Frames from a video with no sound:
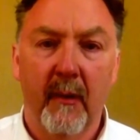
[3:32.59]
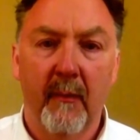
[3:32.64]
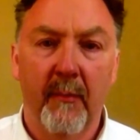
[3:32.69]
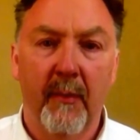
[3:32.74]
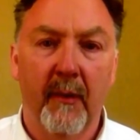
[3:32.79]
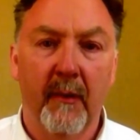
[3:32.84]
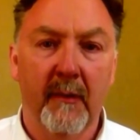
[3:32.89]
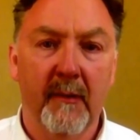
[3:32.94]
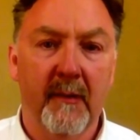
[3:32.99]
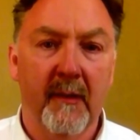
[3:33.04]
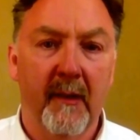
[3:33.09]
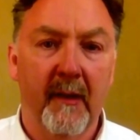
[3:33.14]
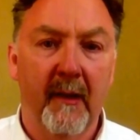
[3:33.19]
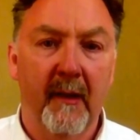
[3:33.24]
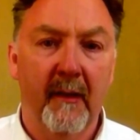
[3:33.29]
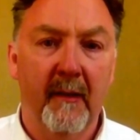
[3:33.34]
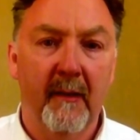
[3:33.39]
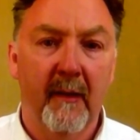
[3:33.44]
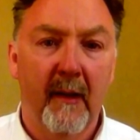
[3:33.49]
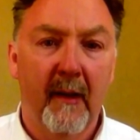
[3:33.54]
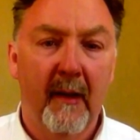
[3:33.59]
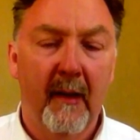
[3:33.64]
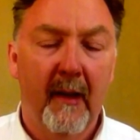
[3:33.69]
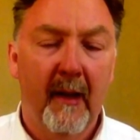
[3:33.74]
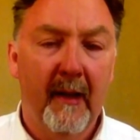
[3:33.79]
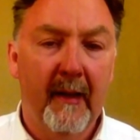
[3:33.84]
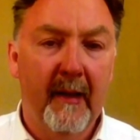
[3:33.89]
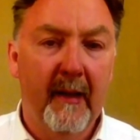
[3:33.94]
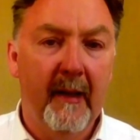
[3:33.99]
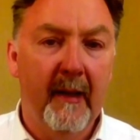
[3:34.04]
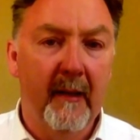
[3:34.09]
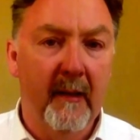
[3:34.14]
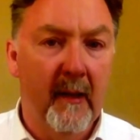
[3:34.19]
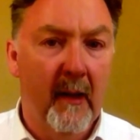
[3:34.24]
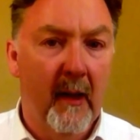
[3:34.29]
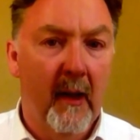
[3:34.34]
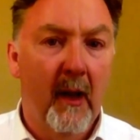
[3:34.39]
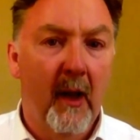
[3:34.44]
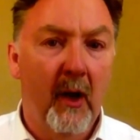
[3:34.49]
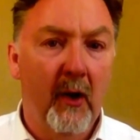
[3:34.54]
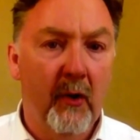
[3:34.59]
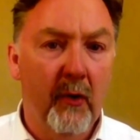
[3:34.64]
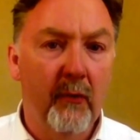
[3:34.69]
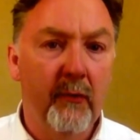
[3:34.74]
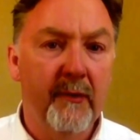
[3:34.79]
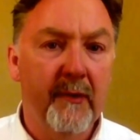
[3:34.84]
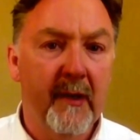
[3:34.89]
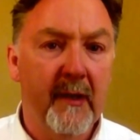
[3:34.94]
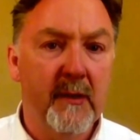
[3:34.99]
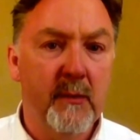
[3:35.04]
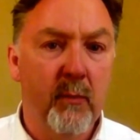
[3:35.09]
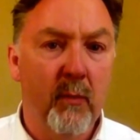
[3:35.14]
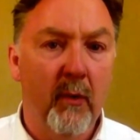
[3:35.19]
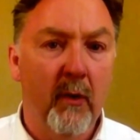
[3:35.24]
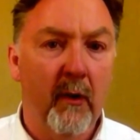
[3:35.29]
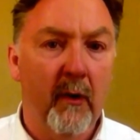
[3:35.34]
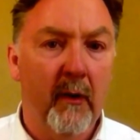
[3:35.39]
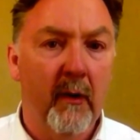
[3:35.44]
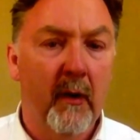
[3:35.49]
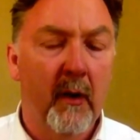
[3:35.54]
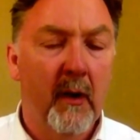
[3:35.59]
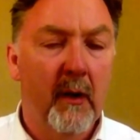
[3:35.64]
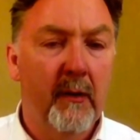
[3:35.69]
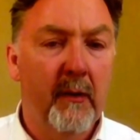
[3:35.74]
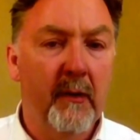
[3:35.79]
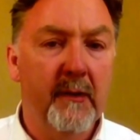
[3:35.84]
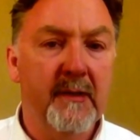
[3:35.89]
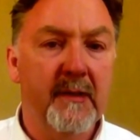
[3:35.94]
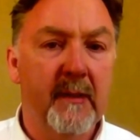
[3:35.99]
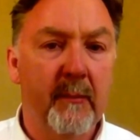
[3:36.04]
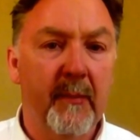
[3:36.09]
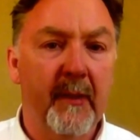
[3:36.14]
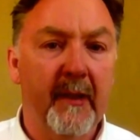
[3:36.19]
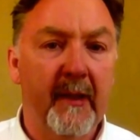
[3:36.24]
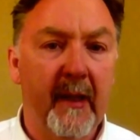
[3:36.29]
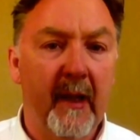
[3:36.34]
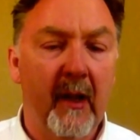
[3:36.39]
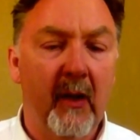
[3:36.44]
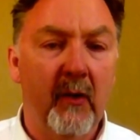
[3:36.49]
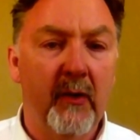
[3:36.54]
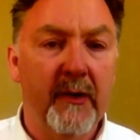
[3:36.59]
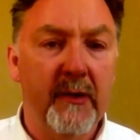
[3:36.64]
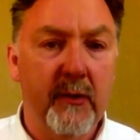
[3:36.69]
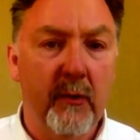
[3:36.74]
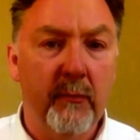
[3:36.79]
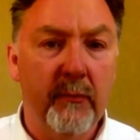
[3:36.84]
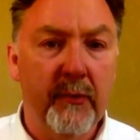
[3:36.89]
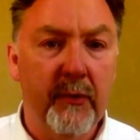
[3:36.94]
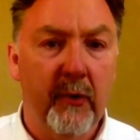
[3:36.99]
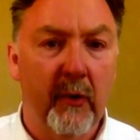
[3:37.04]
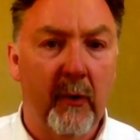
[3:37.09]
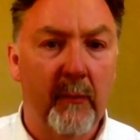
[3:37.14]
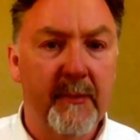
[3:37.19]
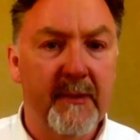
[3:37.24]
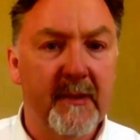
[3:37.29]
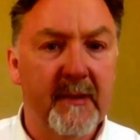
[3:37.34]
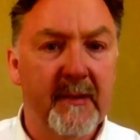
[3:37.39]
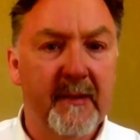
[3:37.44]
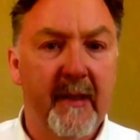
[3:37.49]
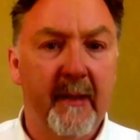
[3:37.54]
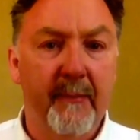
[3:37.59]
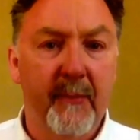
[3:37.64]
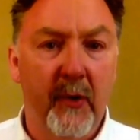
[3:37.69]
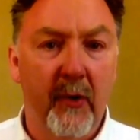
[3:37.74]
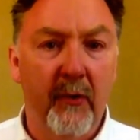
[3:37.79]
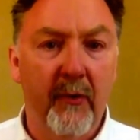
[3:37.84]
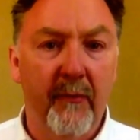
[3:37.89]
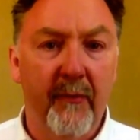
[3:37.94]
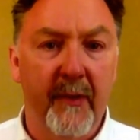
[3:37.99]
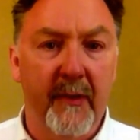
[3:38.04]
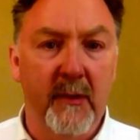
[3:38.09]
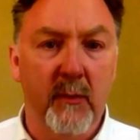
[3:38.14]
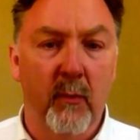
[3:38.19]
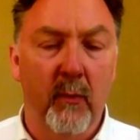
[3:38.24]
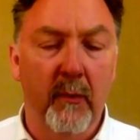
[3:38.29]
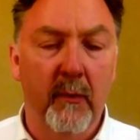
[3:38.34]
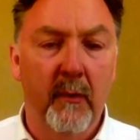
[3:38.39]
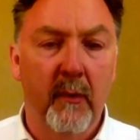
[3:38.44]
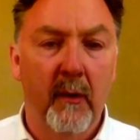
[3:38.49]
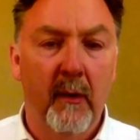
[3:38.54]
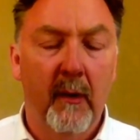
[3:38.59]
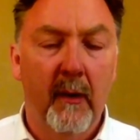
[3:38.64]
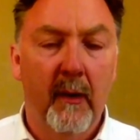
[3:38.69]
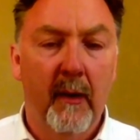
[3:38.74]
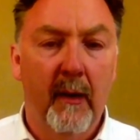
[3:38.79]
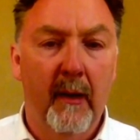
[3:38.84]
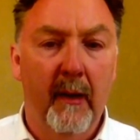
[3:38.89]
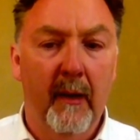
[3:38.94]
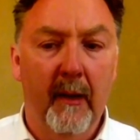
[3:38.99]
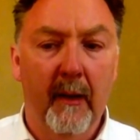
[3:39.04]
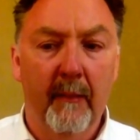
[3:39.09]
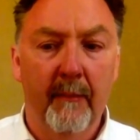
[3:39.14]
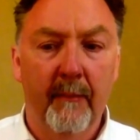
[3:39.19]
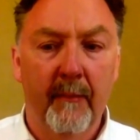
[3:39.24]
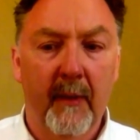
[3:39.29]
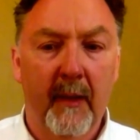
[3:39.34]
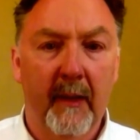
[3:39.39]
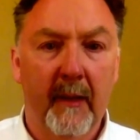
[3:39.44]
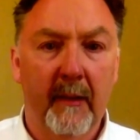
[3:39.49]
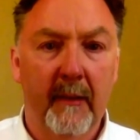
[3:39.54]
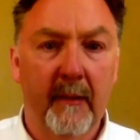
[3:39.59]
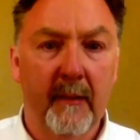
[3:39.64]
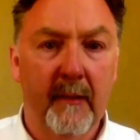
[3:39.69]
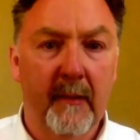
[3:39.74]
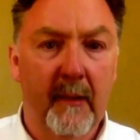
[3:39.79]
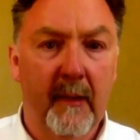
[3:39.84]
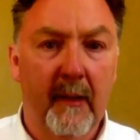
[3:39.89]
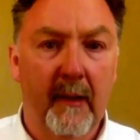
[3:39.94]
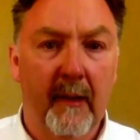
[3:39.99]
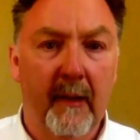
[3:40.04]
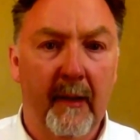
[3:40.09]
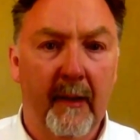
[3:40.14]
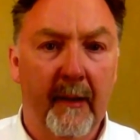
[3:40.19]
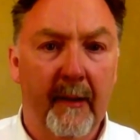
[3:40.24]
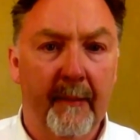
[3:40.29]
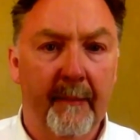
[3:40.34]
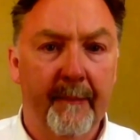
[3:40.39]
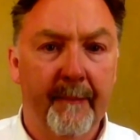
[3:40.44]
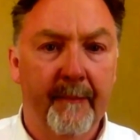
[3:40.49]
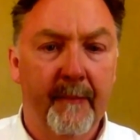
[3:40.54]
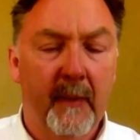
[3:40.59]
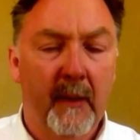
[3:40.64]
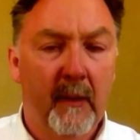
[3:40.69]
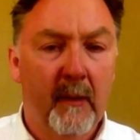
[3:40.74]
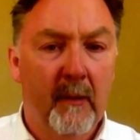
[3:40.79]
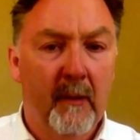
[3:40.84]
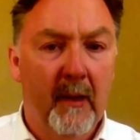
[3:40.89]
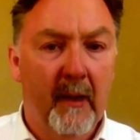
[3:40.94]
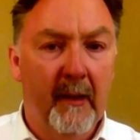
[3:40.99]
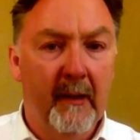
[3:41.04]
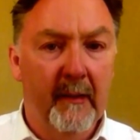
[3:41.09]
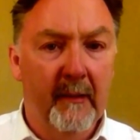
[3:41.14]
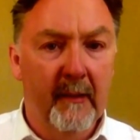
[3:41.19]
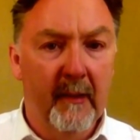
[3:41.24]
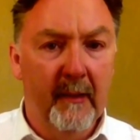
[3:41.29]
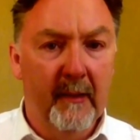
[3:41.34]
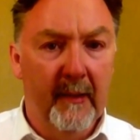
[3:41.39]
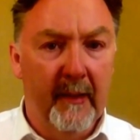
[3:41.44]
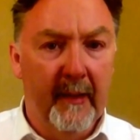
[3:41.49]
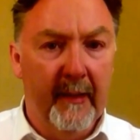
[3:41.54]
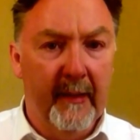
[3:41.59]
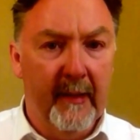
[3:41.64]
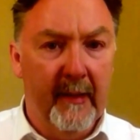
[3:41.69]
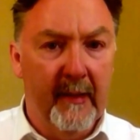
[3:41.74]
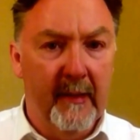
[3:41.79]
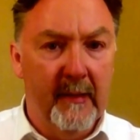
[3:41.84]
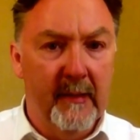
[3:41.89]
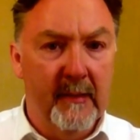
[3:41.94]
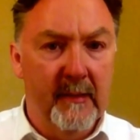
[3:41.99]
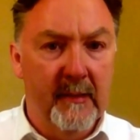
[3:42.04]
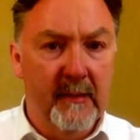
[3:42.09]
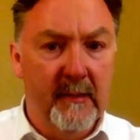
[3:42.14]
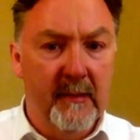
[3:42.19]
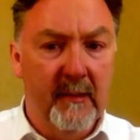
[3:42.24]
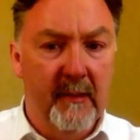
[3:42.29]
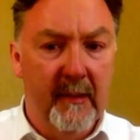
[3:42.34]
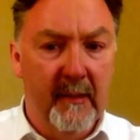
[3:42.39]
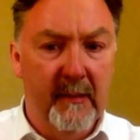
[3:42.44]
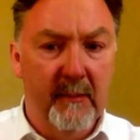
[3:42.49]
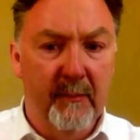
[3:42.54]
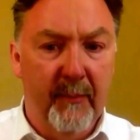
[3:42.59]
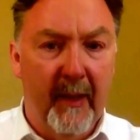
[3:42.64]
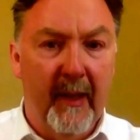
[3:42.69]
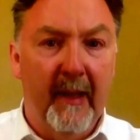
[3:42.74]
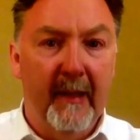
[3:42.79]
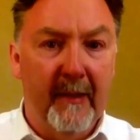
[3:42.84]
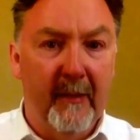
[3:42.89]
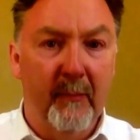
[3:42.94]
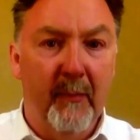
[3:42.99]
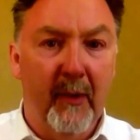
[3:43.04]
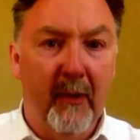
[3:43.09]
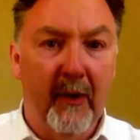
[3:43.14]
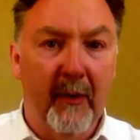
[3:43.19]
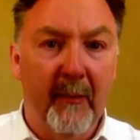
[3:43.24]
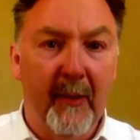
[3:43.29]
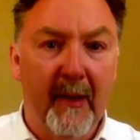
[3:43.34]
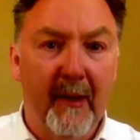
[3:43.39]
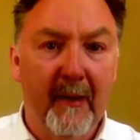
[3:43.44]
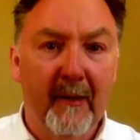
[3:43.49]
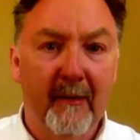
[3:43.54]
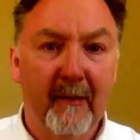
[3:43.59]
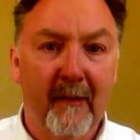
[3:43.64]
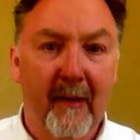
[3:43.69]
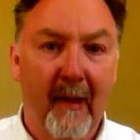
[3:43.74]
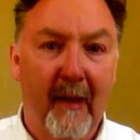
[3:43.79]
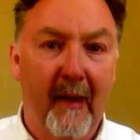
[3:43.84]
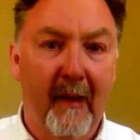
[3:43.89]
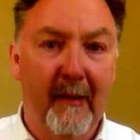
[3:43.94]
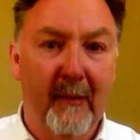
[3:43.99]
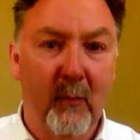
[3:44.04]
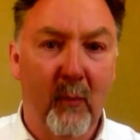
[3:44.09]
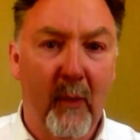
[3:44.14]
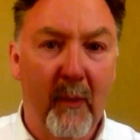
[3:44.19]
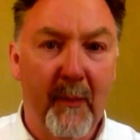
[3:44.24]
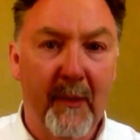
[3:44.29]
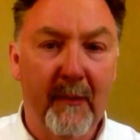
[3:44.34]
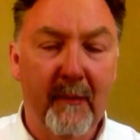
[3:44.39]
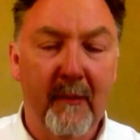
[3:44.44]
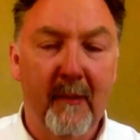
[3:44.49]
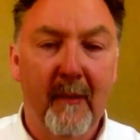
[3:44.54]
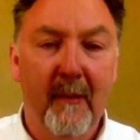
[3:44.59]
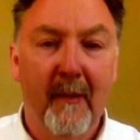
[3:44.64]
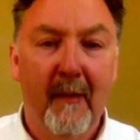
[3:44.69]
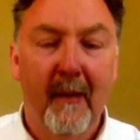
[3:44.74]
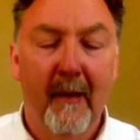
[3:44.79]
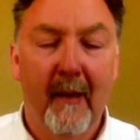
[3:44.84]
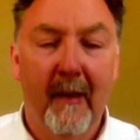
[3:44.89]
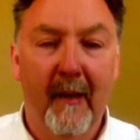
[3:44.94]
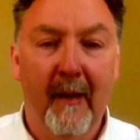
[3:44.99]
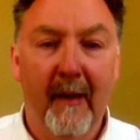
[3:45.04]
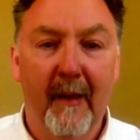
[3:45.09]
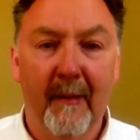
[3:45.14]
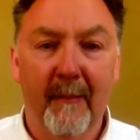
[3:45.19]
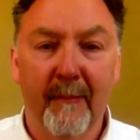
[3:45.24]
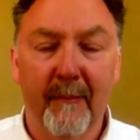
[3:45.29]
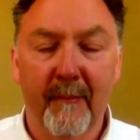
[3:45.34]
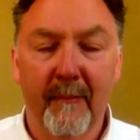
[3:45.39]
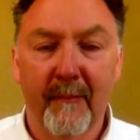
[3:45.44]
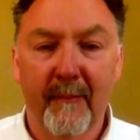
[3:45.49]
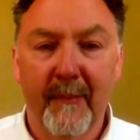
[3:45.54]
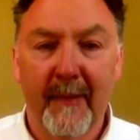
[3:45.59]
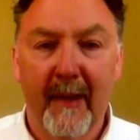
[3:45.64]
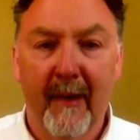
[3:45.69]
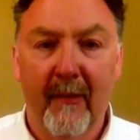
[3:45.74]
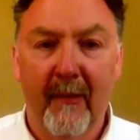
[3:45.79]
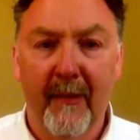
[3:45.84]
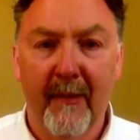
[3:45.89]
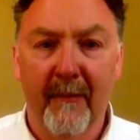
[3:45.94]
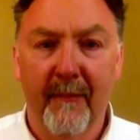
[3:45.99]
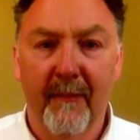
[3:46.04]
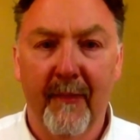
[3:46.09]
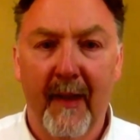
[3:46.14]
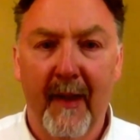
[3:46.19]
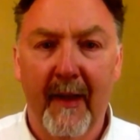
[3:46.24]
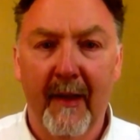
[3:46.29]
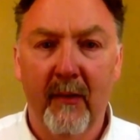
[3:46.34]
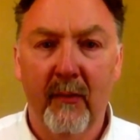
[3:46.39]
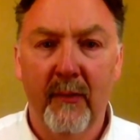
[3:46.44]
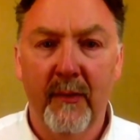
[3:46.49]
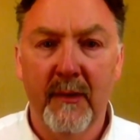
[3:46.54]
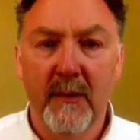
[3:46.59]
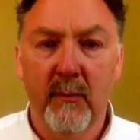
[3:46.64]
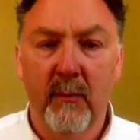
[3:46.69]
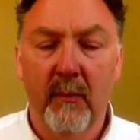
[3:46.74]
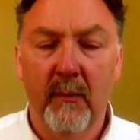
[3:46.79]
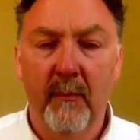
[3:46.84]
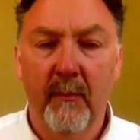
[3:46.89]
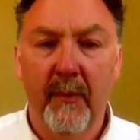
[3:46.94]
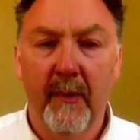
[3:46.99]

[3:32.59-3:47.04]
But uh, again, a good day's work, not simply on his own terms, he stepped out of this one um, and um, and, and let his his band of merry men and women um, carry the flag on this one.